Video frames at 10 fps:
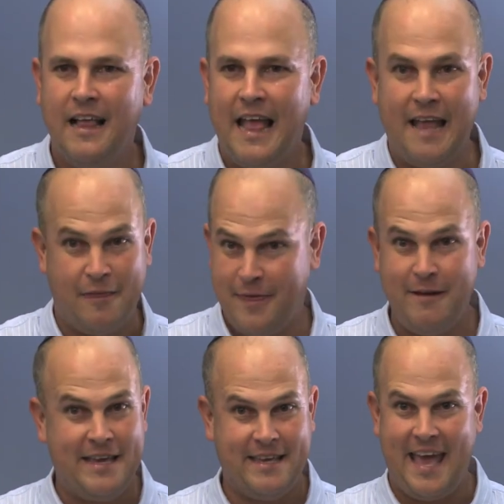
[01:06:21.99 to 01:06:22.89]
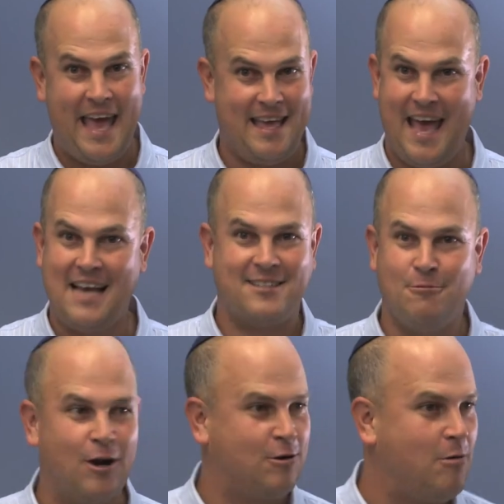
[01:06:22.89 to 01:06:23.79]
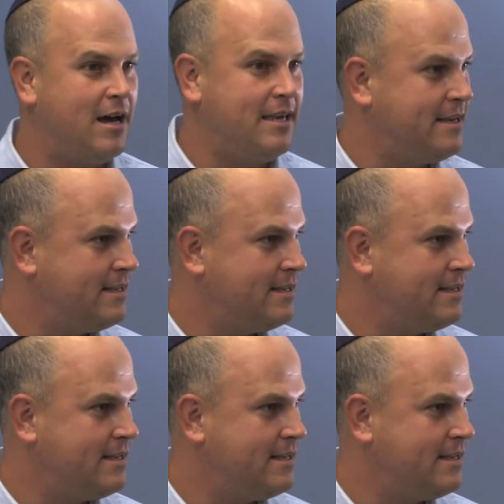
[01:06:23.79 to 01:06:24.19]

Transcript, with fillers: And the theory has to work. Why?